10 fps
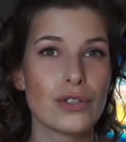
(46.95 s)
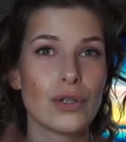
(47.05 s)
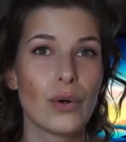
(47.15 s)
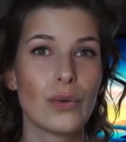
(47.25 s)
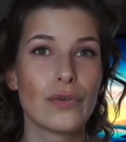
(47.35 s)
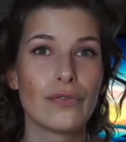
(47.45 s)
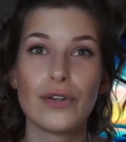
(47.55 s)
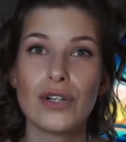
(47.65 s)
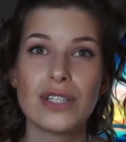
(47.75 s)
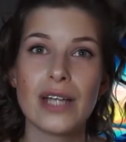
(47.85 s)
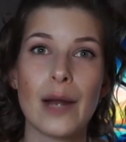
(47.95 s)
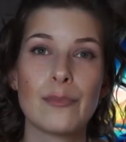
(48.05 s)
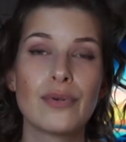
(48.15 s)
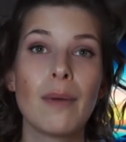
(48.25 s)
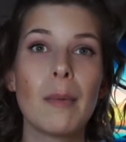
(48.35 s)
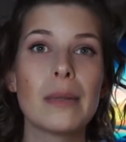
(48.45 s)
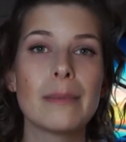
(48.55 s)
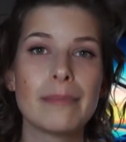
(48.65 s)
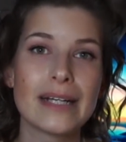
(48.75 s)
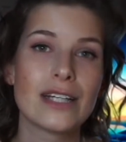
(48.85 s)
So the first and probably
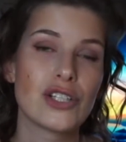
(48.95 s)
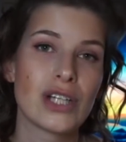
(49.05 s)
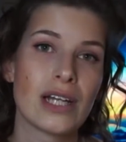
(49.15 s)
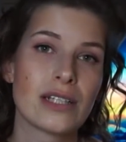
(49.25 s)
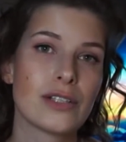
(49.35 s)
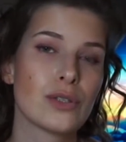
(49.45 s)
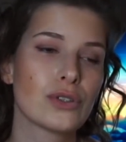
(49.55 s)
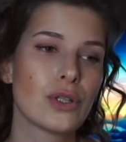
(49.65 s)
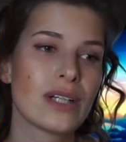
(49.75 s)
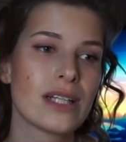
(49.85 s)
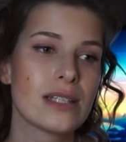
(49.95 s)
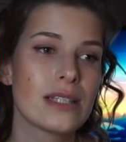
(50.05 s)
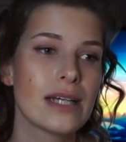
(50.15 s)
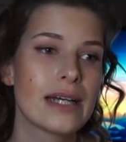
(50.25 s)
biggest change that you'll notice